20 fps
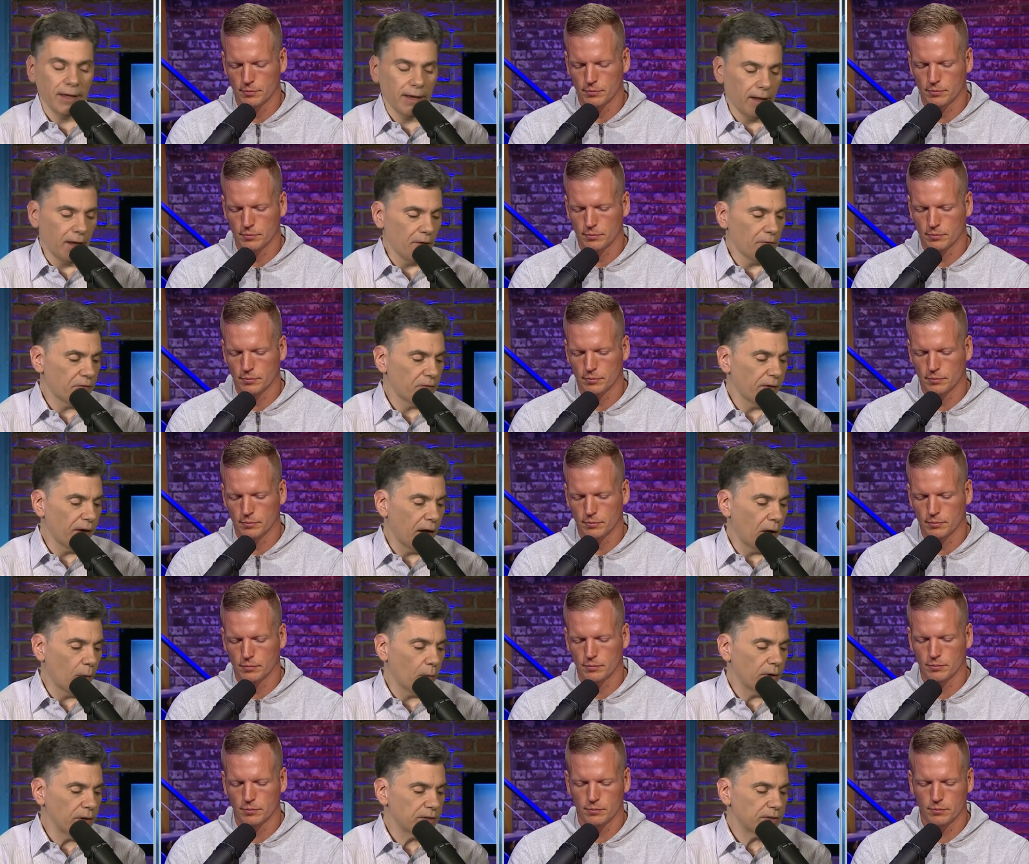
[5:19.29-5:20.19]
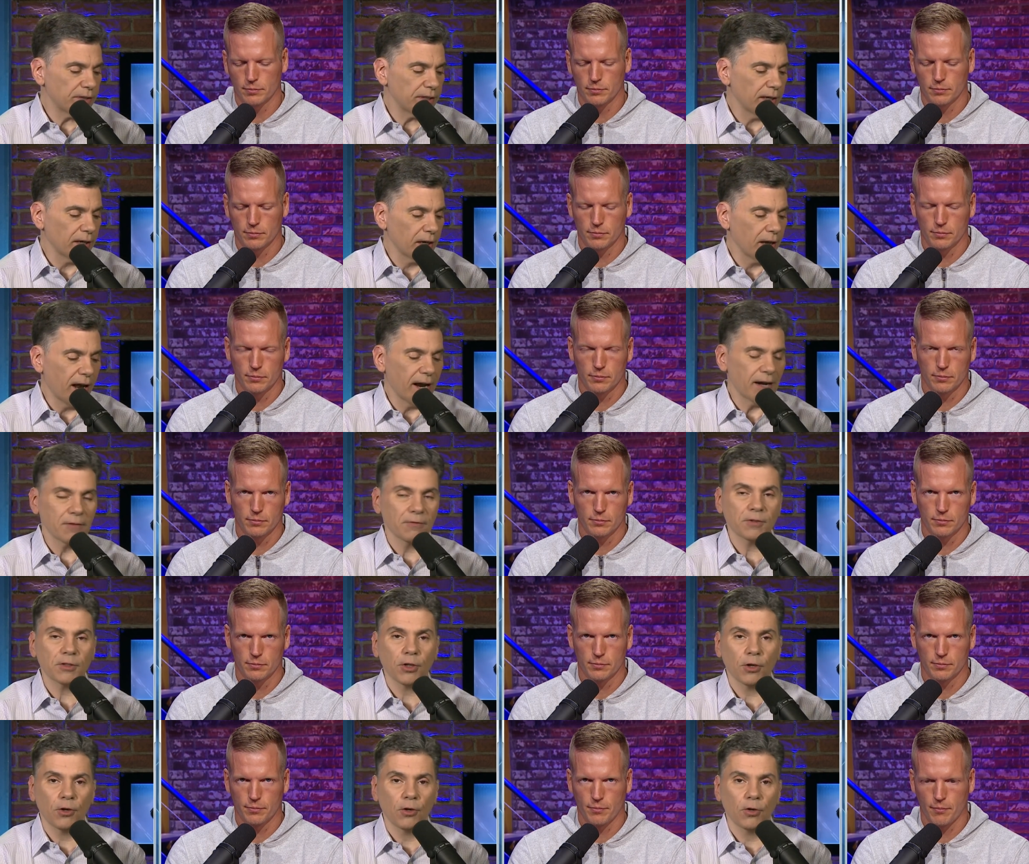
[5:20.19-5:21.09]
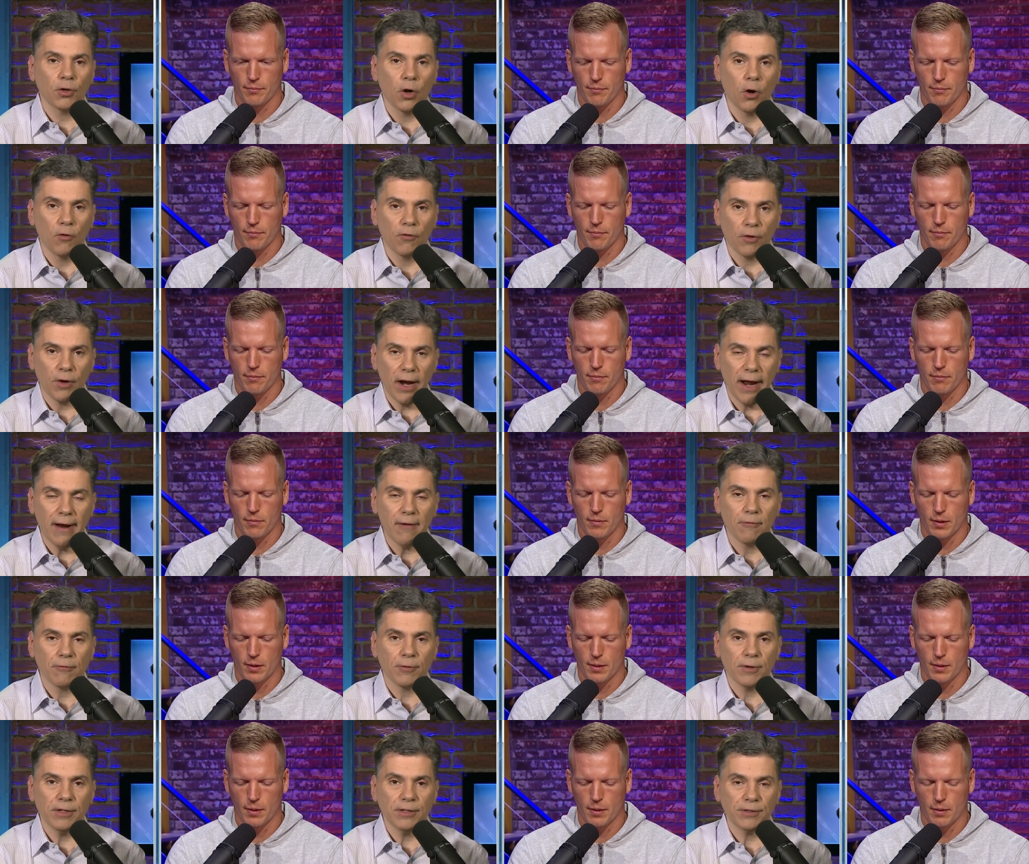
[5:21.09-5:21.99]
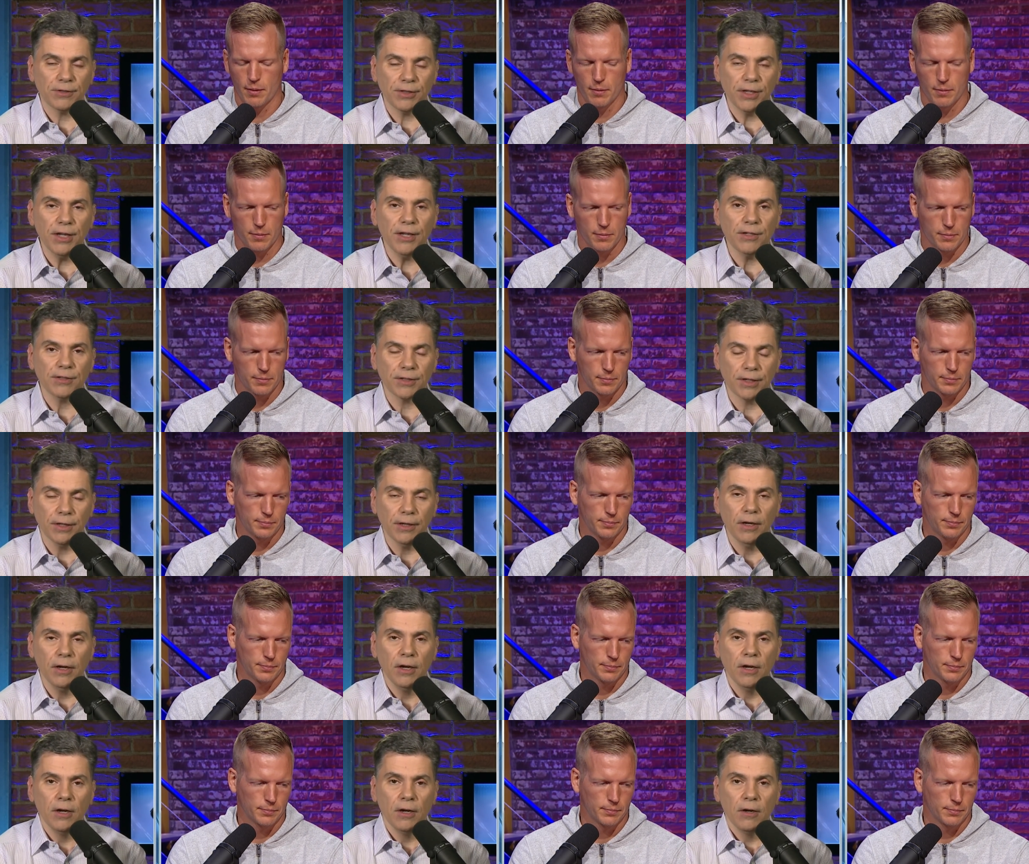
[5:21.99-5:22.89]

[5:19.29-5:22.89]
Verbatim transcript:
Speaker 1: NFL, we see a lot of turnover every season.